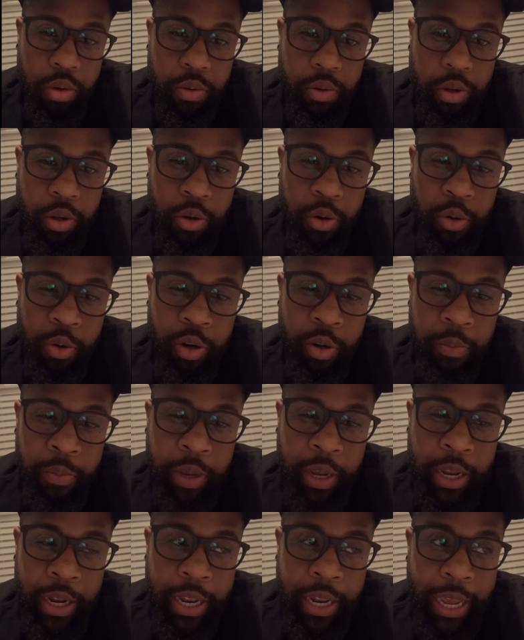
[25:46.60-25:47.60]
You know what I
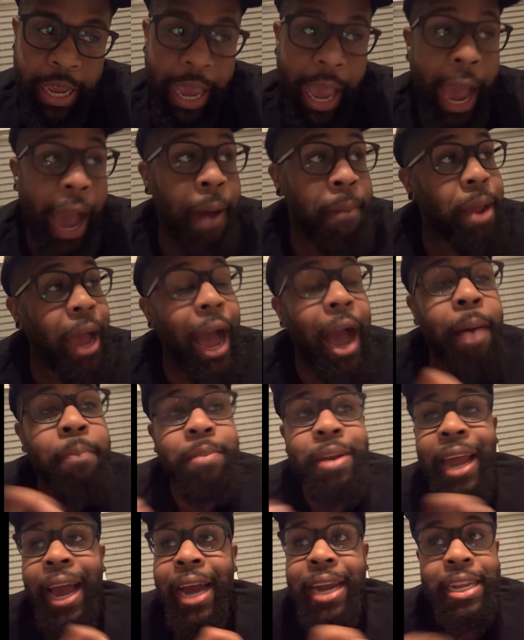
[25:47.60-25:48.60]
mean? Like, I'm
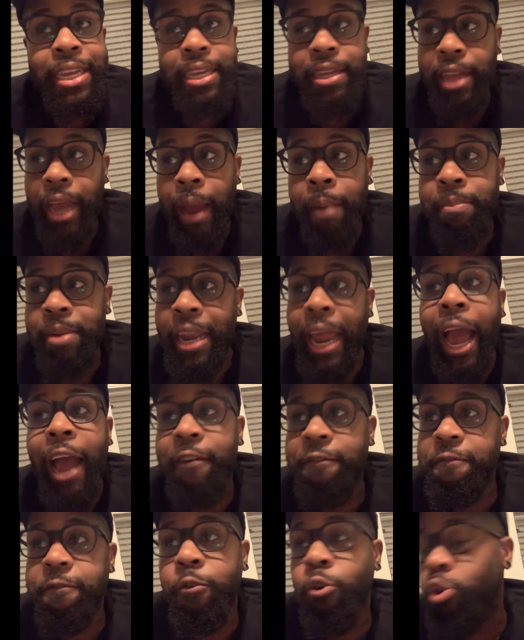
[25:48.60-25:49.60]

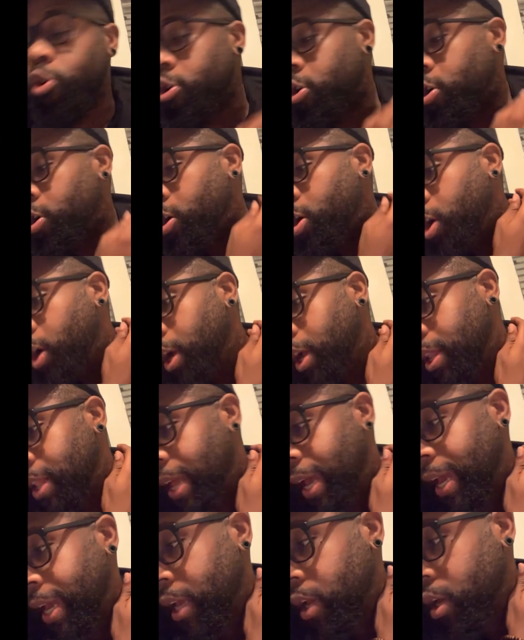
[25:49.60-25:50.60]
not for,
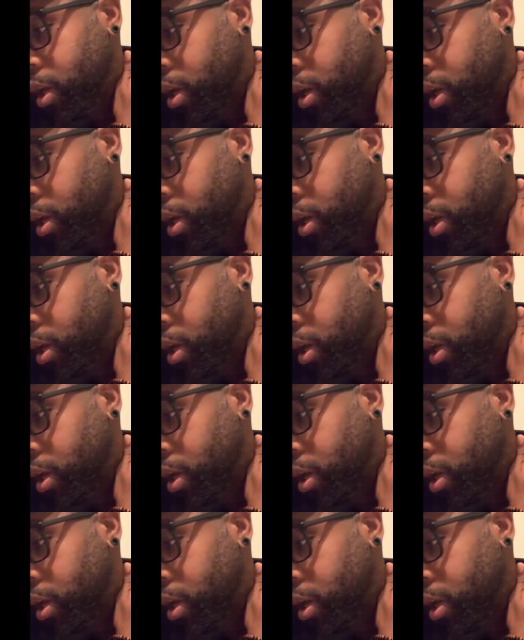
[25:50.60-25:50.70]
like,